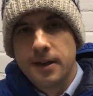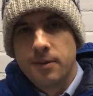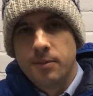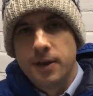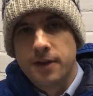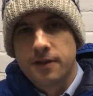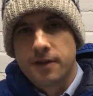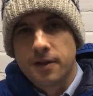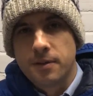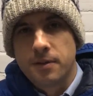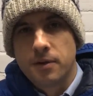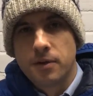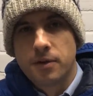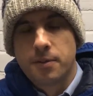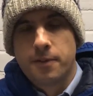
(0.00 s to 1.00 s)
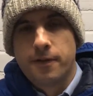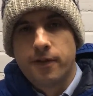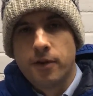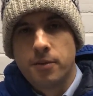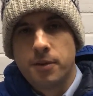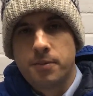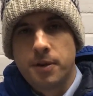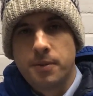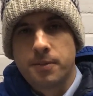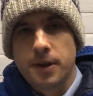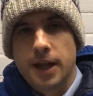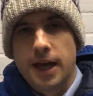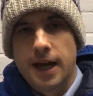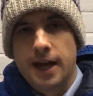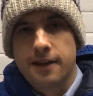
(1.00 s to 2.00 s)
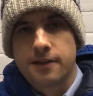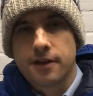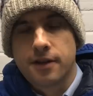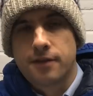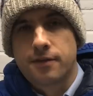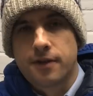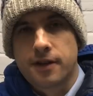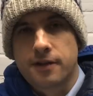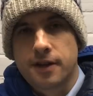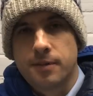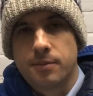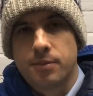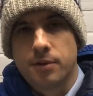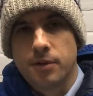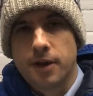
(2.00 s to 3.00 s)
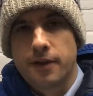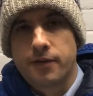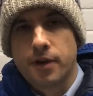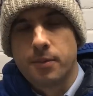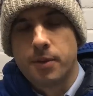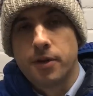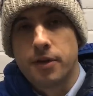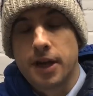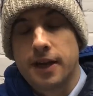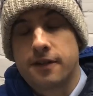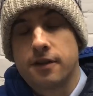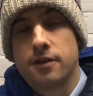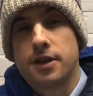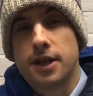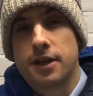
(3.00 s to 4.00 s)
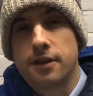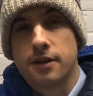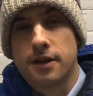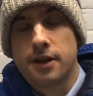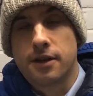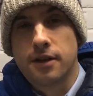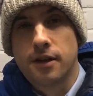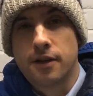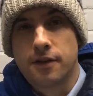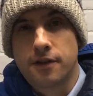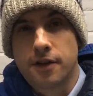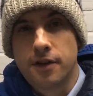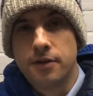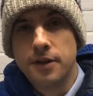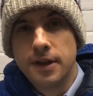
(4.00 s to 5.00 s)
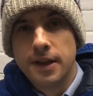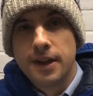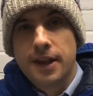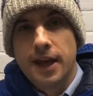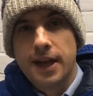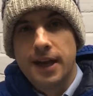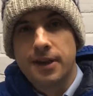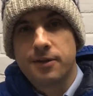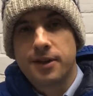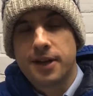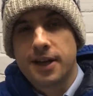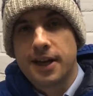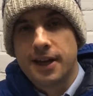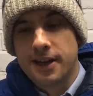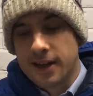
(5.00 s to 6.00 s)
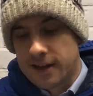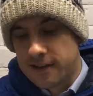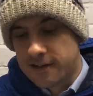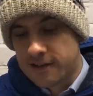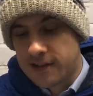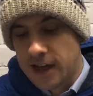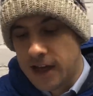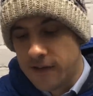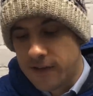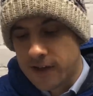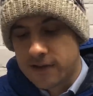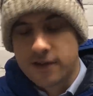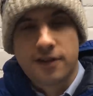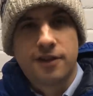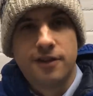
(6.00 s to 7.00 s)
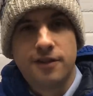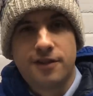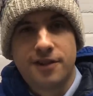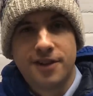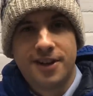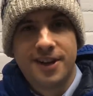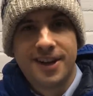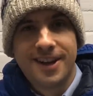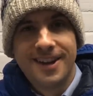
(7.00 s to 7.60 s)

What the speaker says: means that underperforming people like Hazard, for example, I've got both Hazard and Alonso, they're now going to get like a stay of execution